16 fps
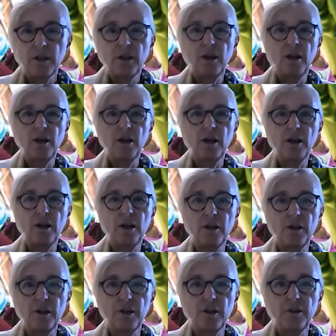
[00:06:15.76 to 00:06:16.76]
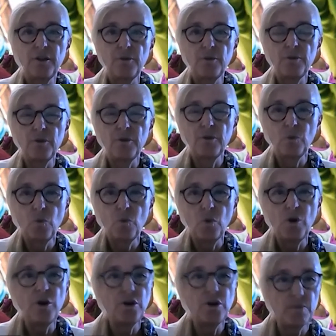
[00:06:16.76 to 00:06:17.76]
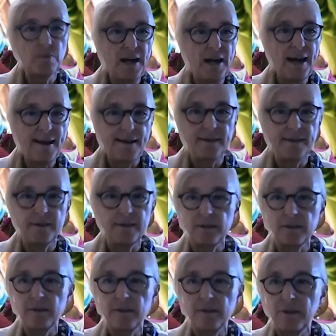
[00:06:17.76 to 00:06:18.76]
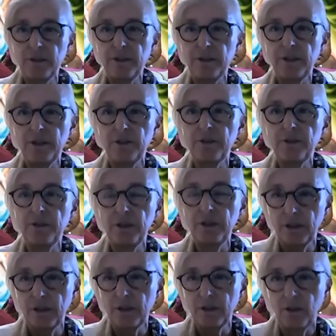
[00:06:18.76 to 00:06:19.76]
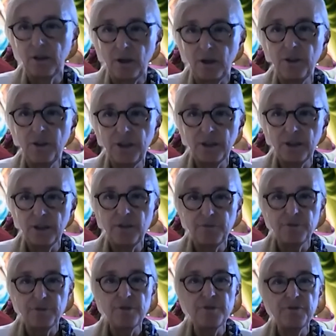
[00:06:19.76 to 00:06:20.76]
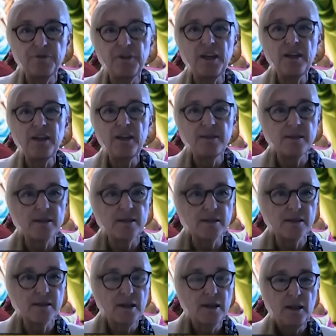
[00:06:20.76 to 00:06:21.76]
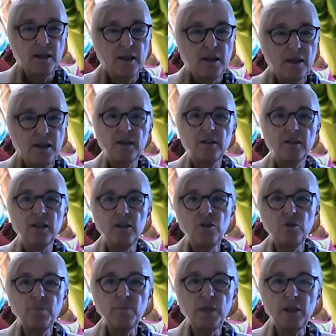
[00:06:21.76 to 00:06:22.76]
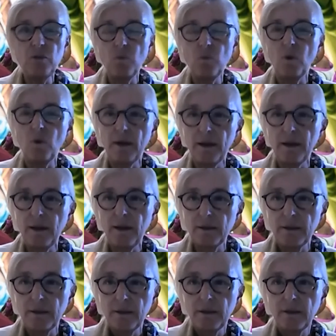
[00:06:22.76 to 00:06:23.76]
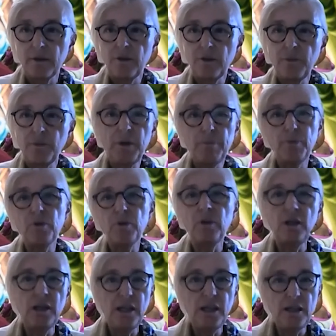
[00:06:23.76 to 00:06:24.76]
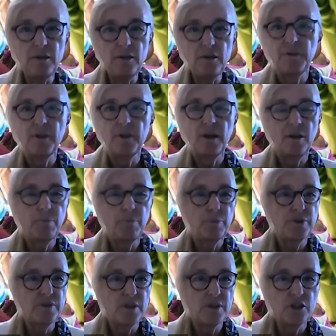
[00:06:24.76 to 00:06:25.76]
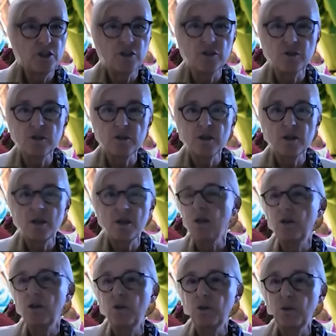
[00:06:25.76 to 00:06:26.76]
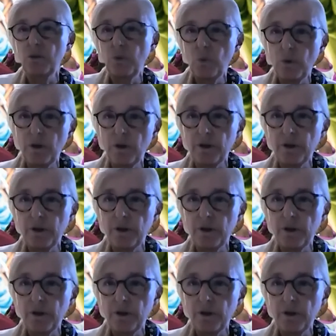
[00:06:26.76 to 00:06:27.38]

the work plan, in all the different phases. And in the meanwhile, the people leave their positions. They go to work in